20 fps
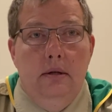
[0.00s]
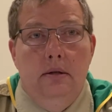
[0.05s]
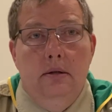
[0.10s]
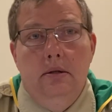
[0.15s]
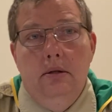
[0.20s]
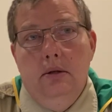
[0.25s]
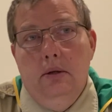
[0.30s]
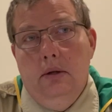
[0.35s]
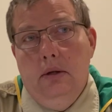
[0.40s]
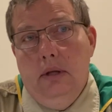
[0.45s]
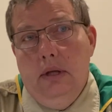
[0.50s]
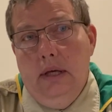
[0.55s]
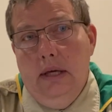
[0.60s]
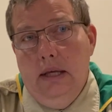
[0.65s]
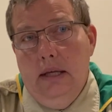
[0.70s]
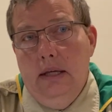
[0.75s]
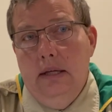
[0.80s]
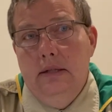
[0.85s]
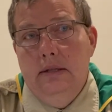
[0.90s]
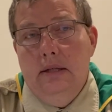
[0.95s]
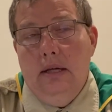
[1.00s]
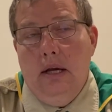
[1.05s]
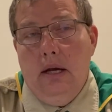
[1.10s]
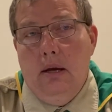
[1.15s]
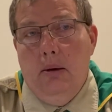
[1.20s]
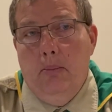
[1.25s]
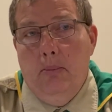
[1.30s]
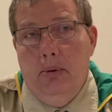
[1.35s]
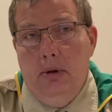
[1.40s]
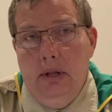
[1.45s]
till it is
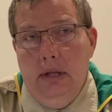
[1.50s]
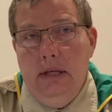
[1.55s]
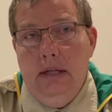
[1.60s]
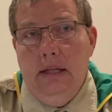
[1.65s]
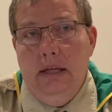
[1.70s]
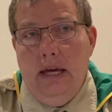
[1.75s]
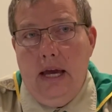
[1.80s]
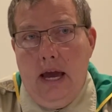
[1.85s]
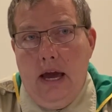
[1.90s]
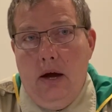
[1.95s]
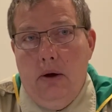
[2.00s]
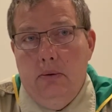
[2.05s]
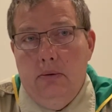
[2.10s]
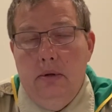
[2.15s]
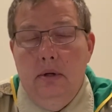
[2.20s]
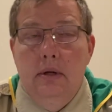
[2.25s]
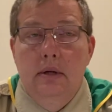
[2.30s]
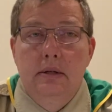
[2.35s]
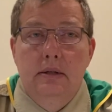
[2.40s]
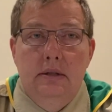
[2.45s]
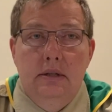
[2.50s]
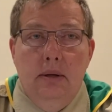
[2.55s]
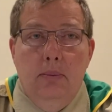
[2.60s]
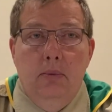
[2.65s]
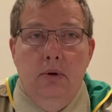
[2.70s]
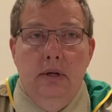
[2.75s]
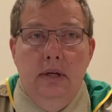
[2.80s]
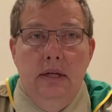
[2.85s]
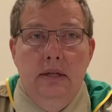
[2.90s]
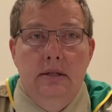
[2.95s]
completely out,
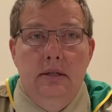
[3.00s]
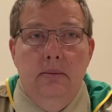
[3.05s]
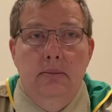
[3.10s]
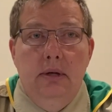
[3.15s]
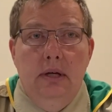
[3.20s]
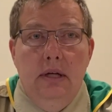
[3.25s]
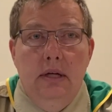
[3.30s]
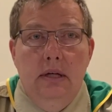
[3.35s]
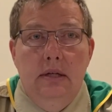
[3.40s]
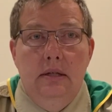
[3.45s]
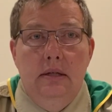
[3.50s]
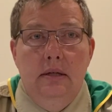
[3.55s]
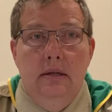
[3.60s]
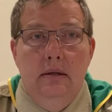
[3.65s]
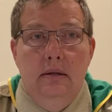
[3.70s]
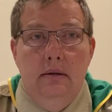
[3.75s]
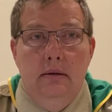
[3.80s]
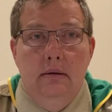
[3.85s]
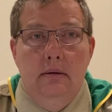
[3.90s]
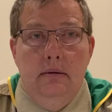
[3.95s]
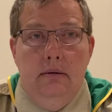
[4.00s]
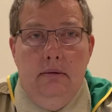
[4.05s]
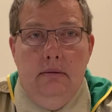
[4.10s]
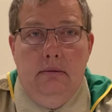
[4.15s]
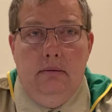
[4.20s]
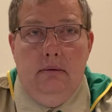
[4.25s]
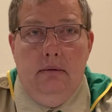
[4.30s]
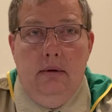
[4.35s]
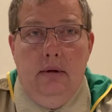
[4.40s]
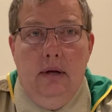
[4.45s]
someone needs to be in
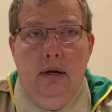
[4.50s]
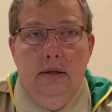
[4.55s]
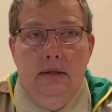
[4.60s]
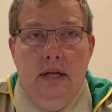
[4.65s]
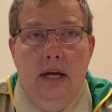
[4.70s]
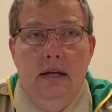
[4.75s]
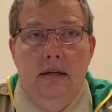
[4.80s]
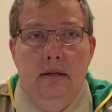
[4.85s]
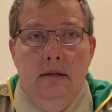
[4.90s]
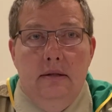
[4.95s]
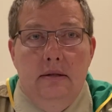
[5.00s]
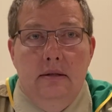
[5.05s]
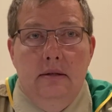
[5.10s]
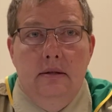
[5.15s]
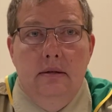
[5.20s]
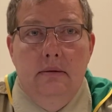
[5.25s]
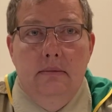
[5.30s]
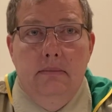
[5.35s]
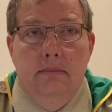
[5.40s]
attendance.